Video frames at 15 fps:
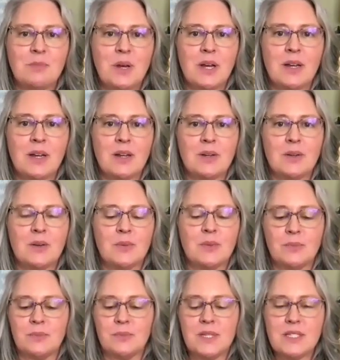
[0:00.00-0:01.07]
But
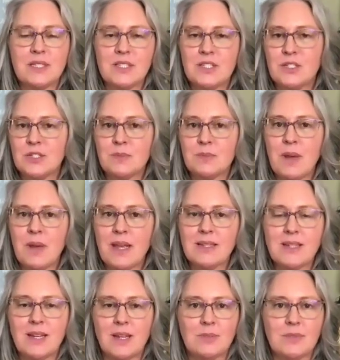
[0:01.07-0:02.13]
this is just my
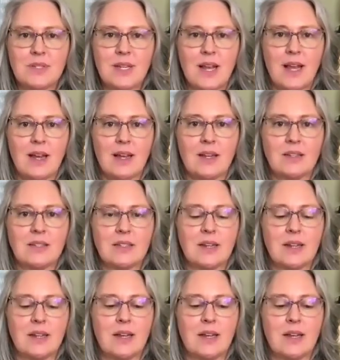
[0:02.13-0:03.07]
attempt at